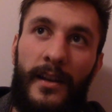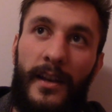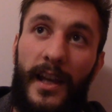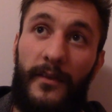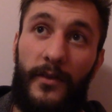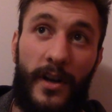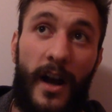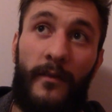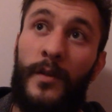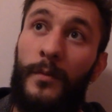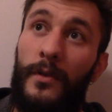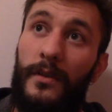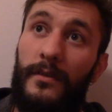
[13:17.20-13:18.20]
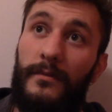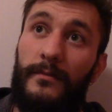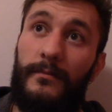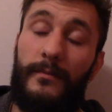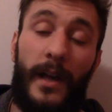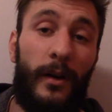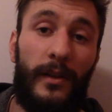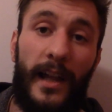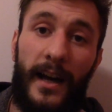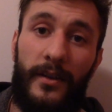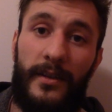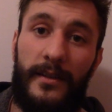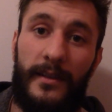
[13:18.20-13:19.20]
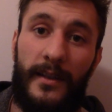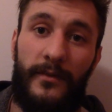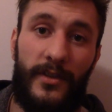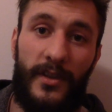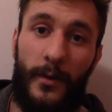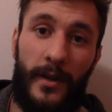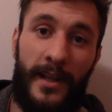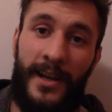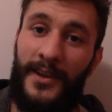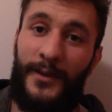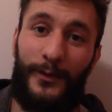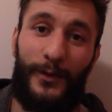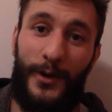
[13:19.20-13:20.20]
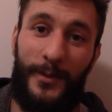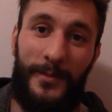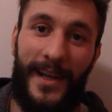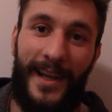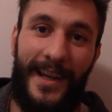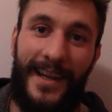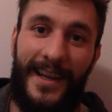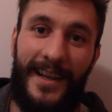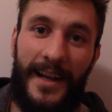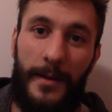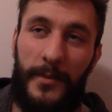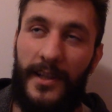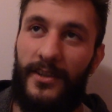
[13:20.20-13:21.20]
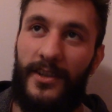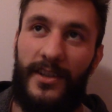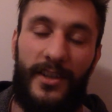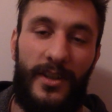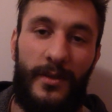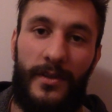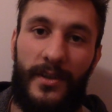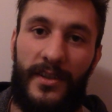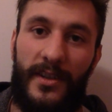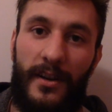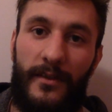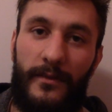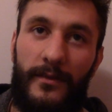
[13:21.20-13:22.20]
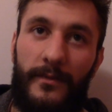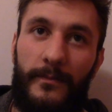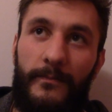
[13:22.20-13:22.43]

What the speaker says: if you're comfortable, out loud, if there's no one in the room. I mean, it's just you and yourself.